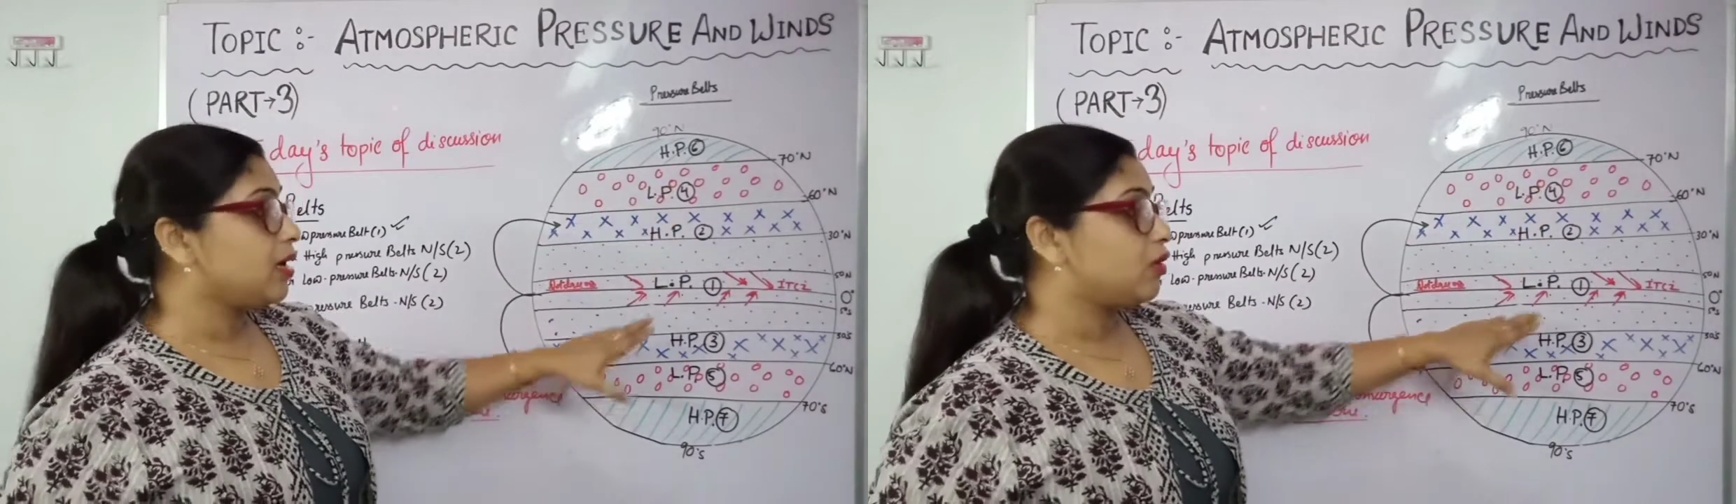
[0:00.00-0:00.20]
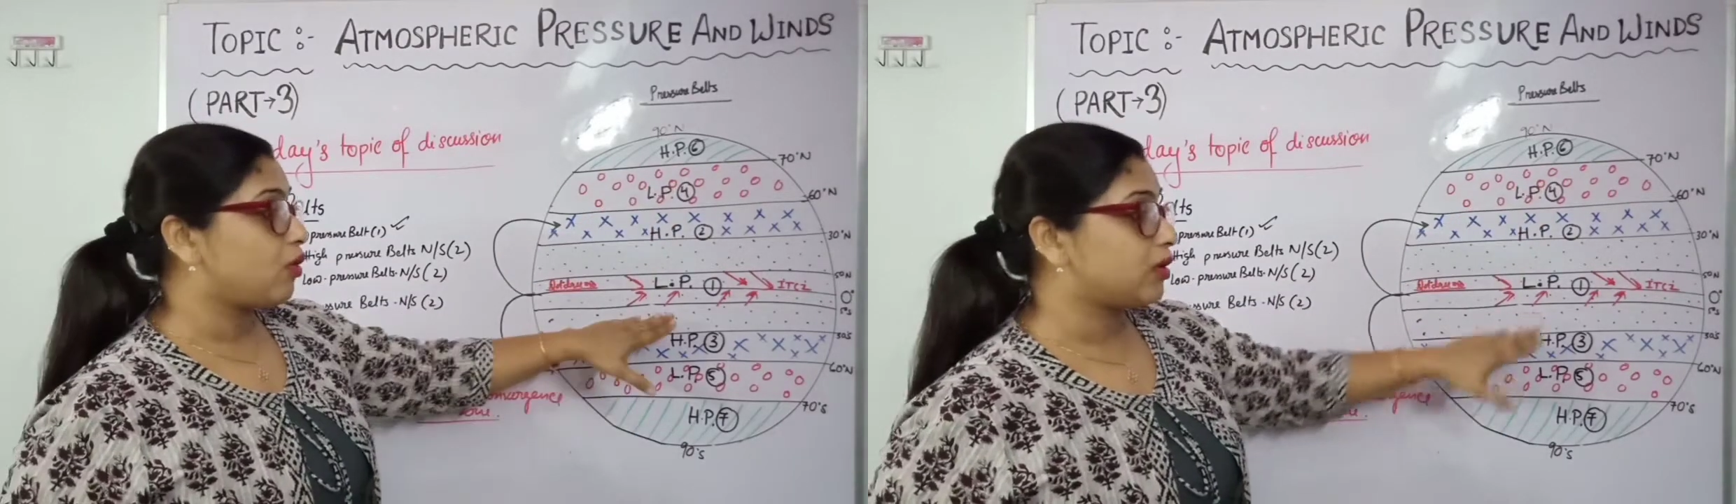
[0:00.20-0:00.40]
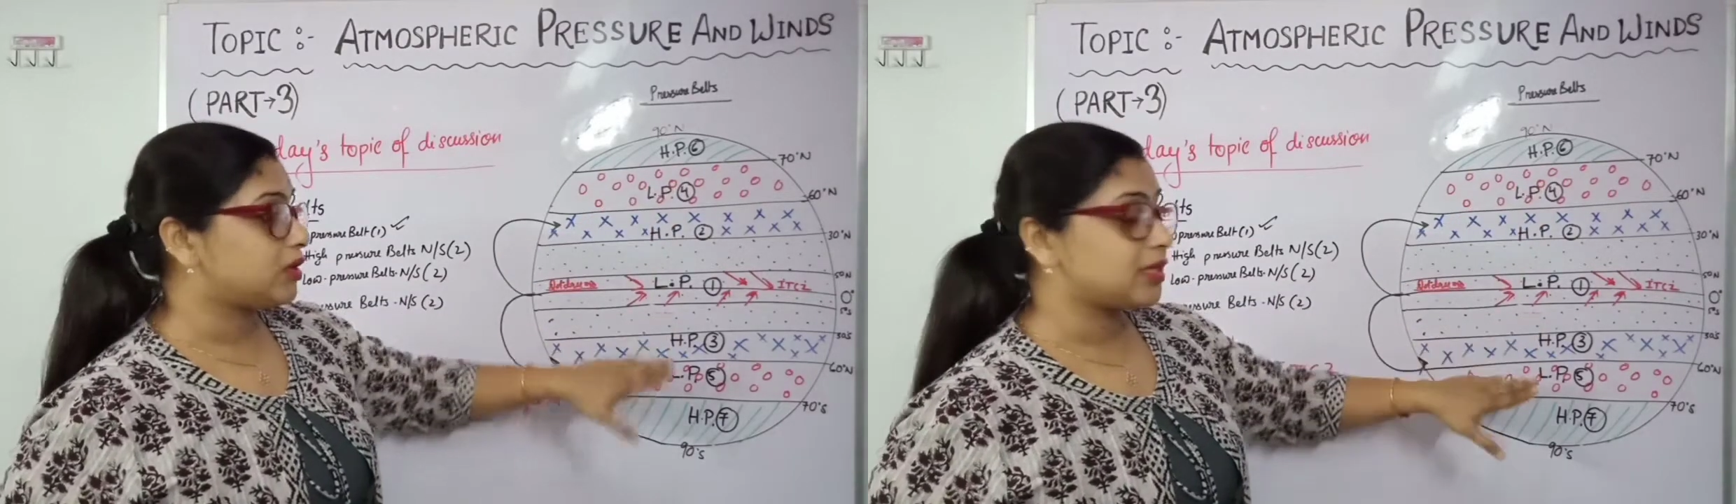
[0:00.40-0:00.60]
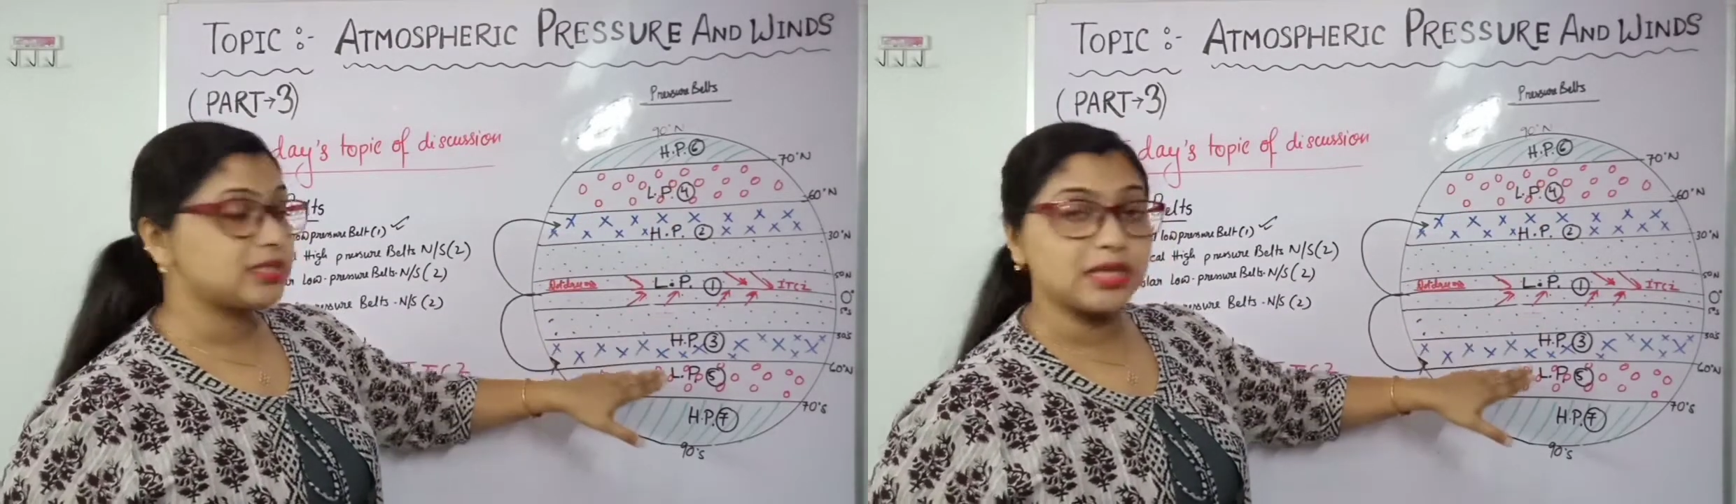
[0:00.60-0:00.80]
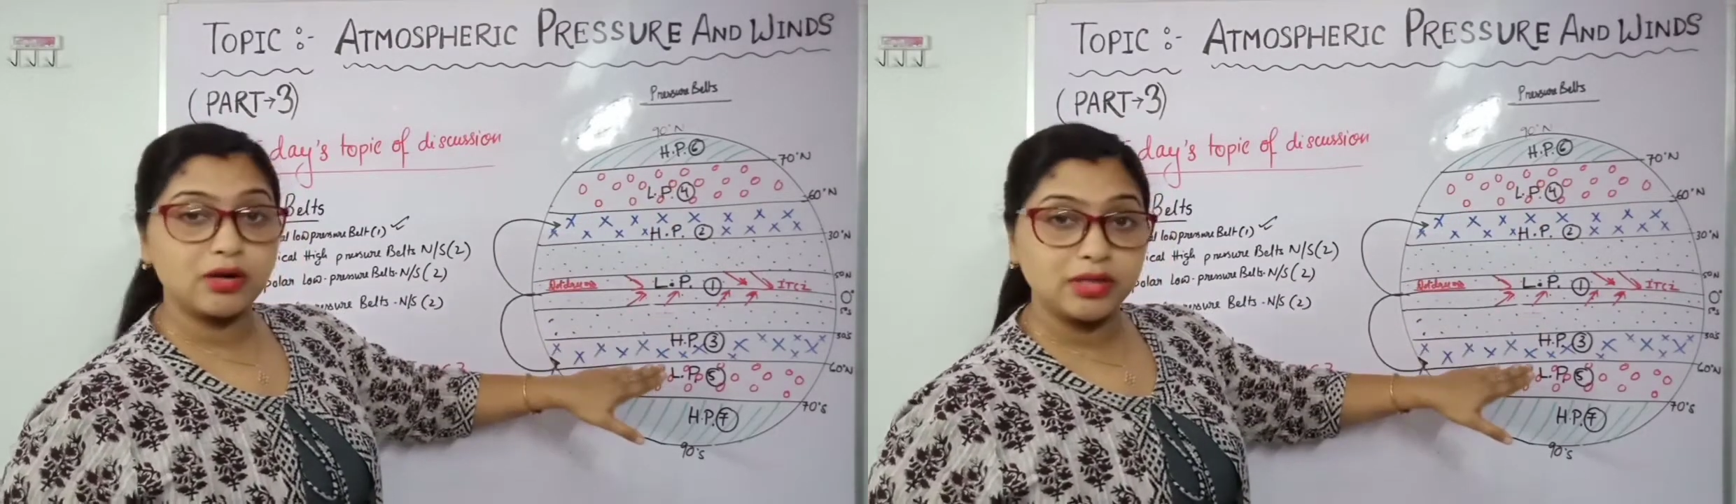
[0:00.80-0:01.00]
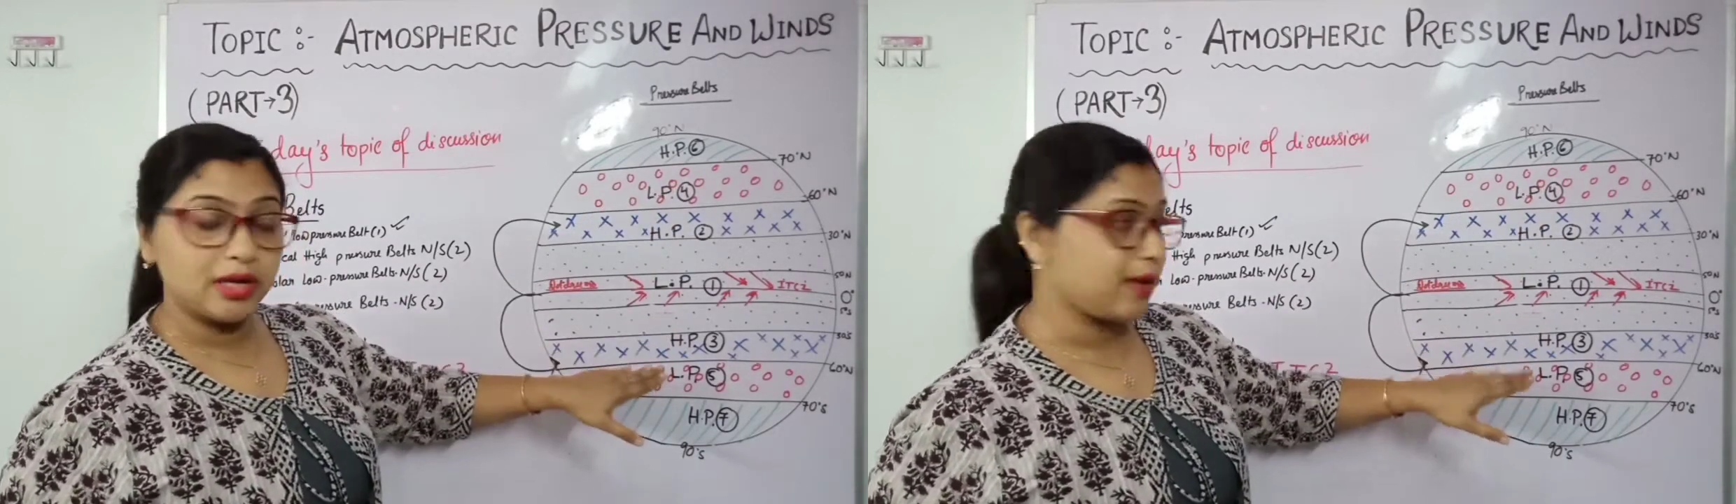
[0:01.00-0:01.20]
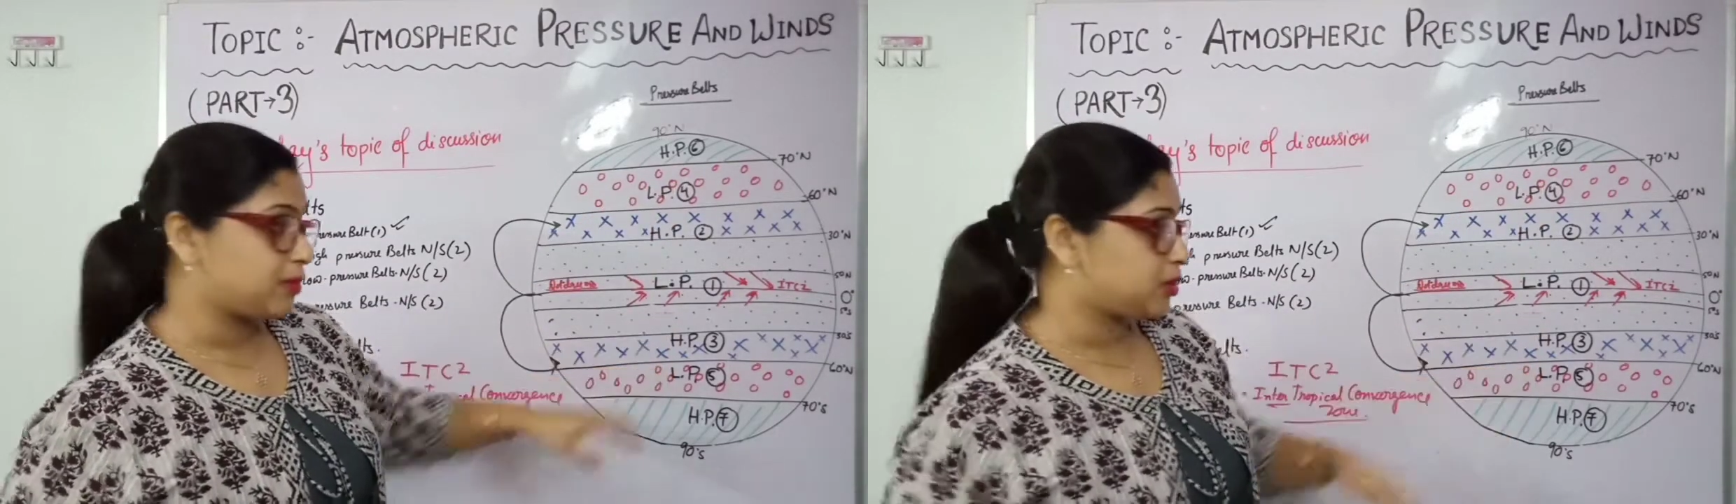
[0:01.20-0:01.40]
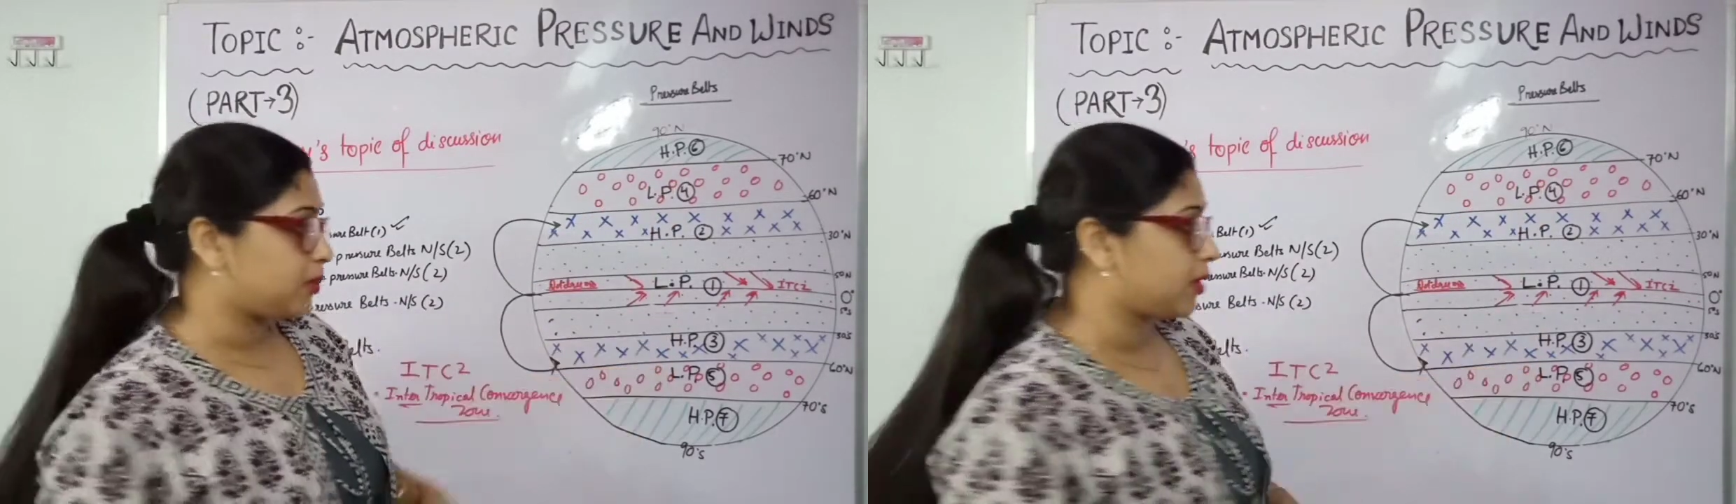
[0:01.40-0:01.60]
north and southern
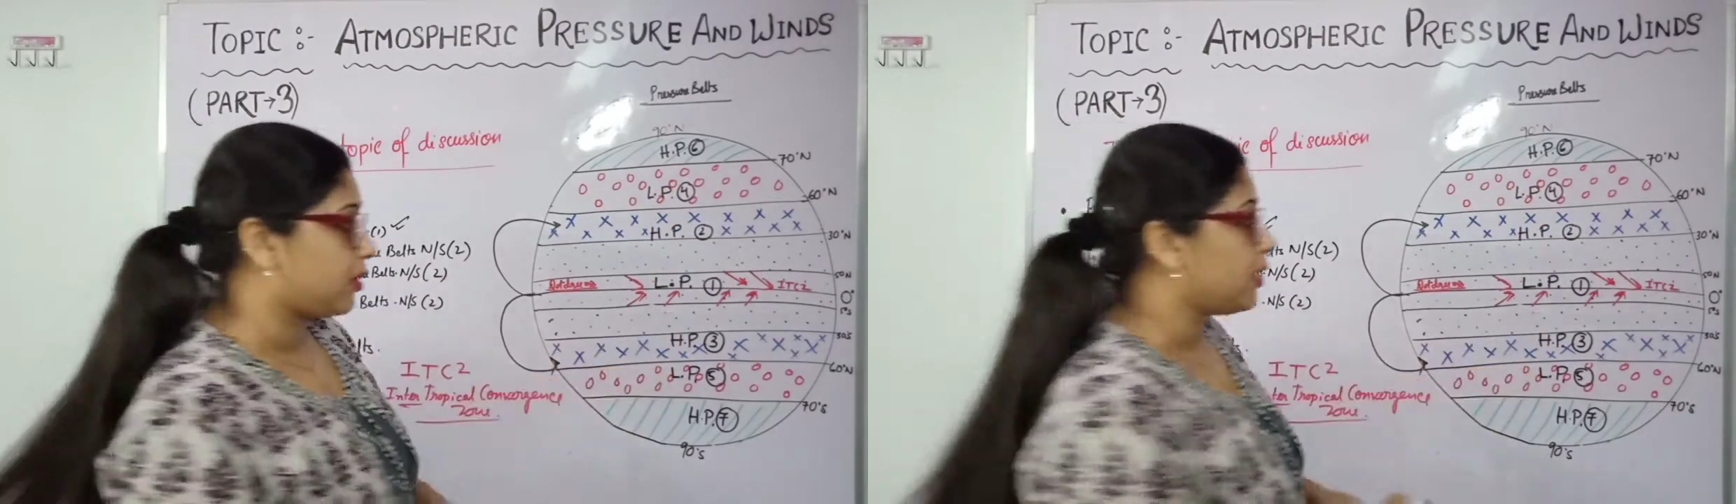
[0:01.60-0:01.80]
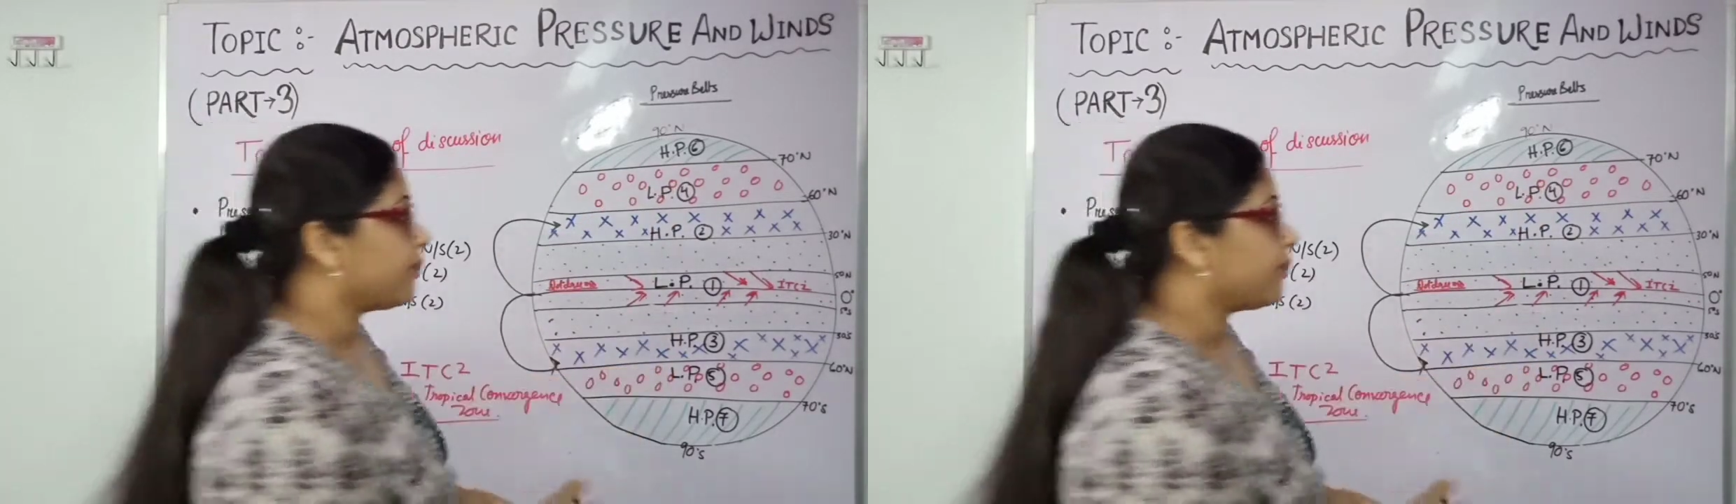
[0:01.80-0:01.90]
hemisphere,